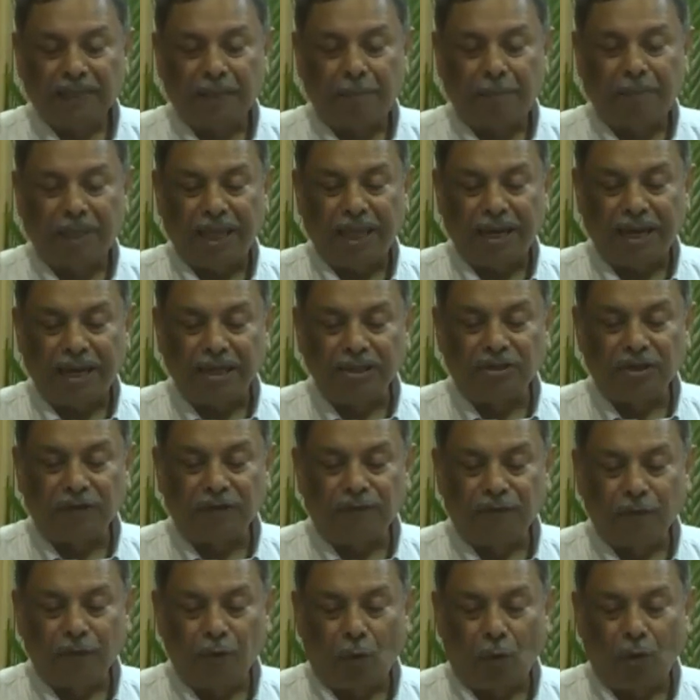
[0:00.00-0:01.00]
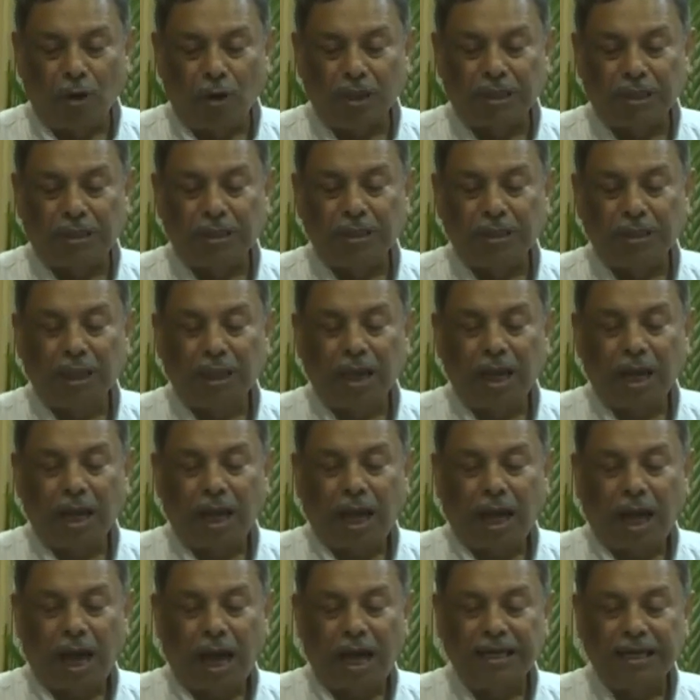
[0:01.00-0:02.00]
The parents of node
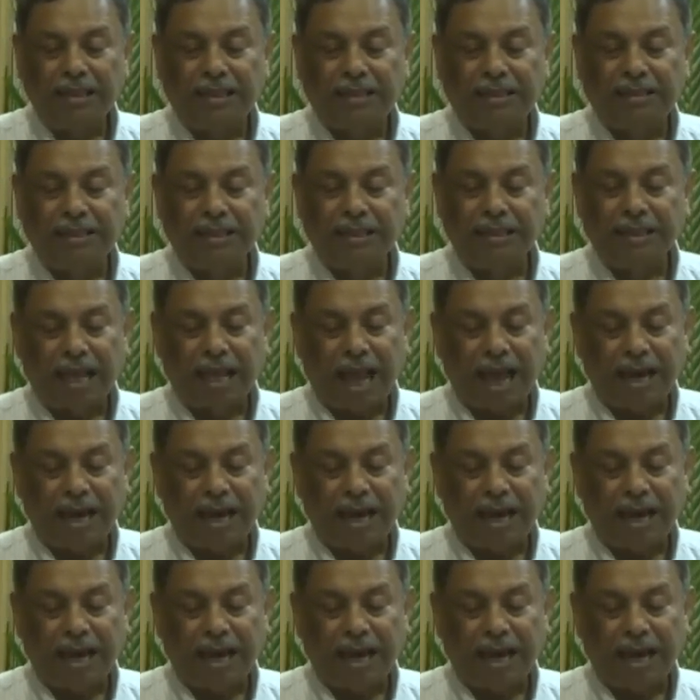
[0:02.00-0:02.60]
are its